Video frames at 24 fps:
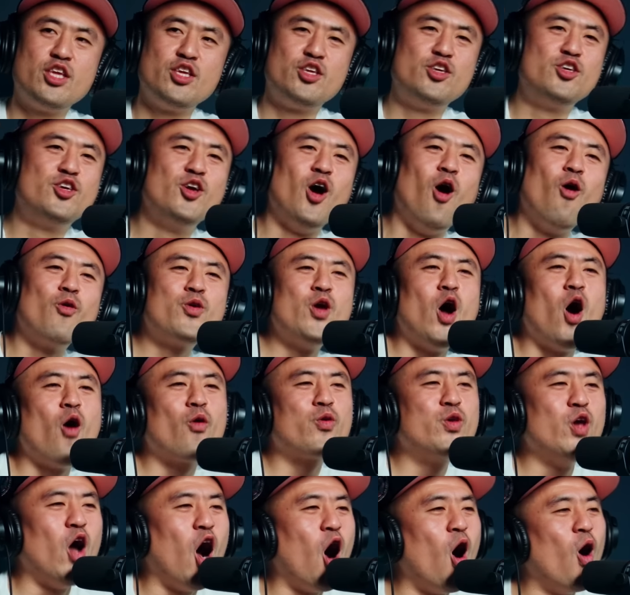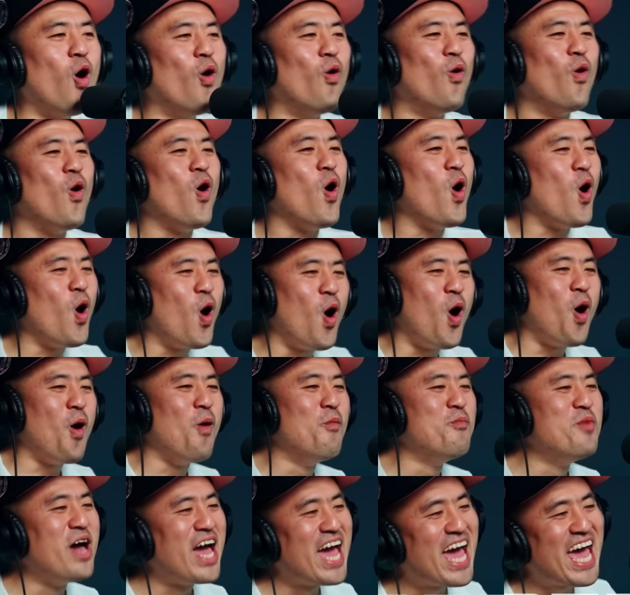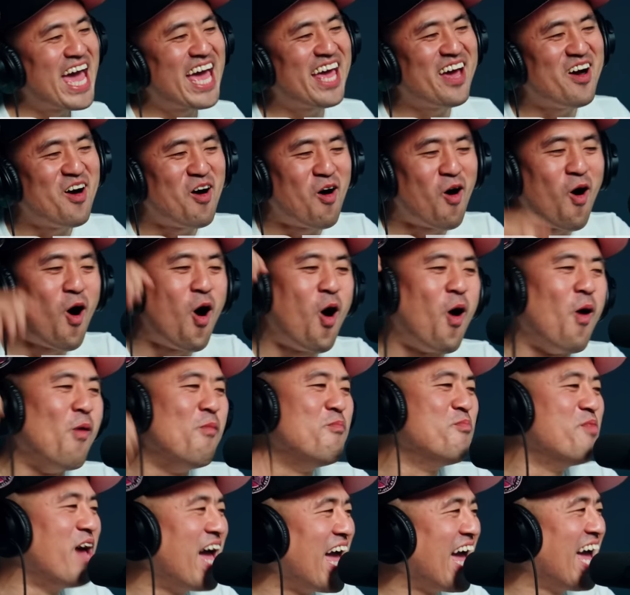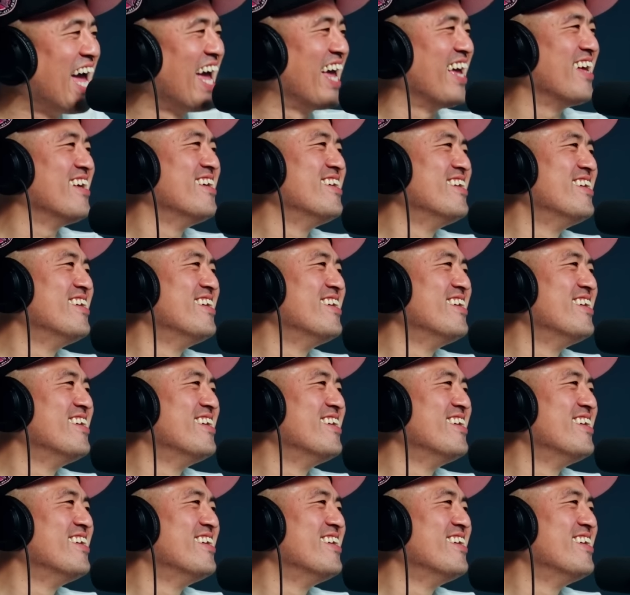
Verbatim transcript: Yo, yo, yo. Oh, man. Oh, man.